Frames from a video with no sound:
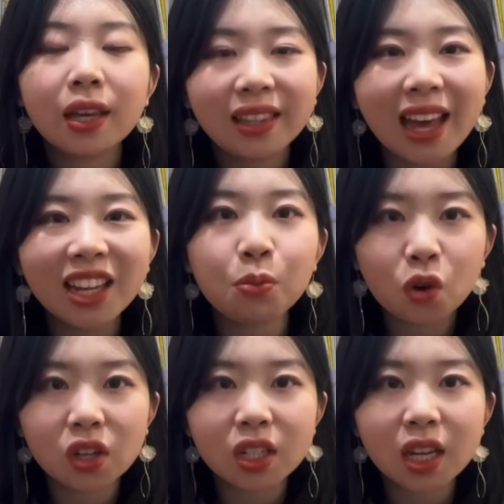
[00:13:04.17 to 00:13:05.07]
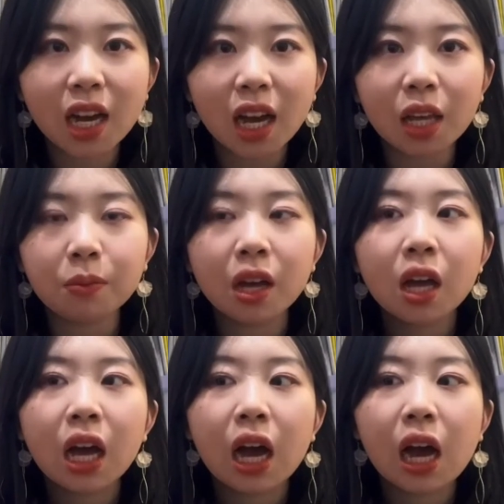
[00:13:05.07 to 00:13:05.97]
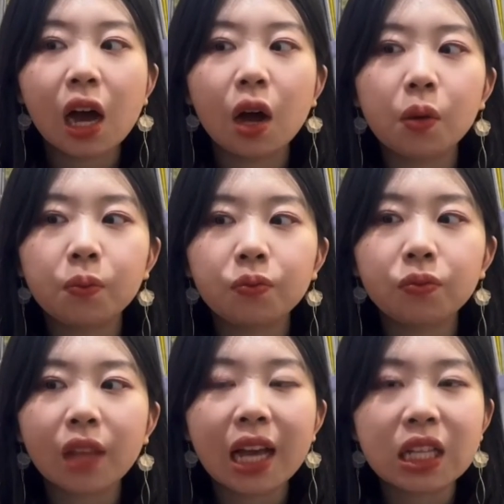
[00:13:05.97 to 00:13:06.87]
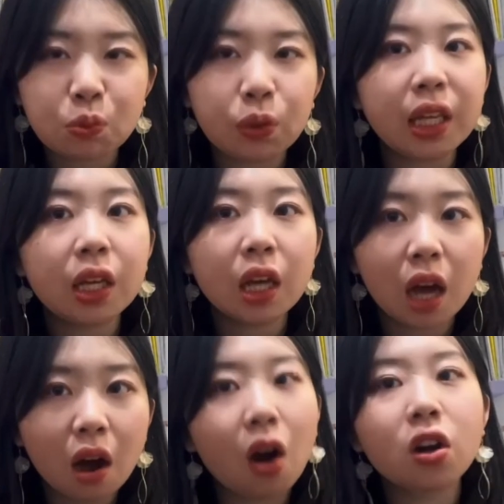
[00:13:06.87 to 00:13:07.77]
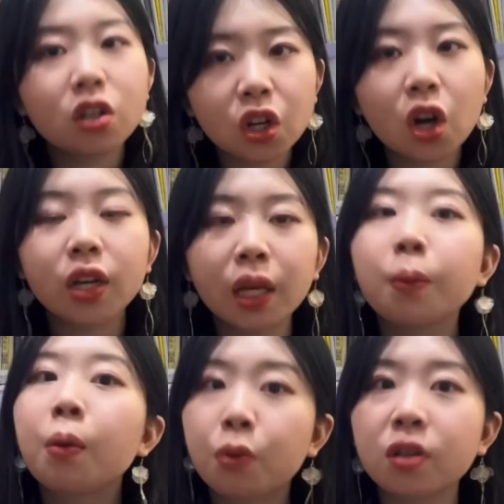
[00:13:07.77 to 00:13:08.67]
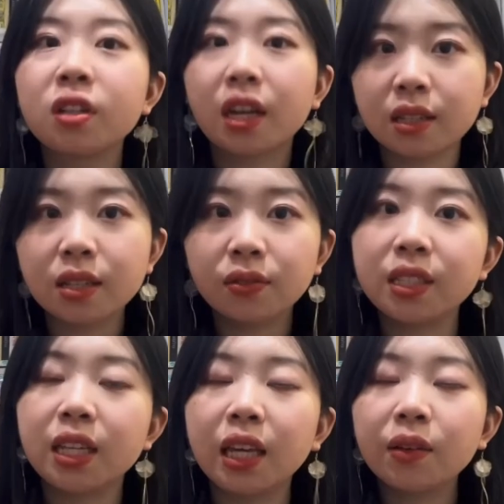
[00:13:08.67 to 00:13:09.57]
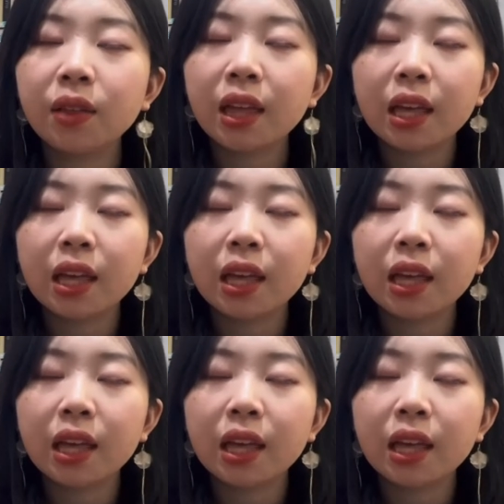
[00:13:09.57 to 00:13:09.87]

getting more time as we are talking about productivity.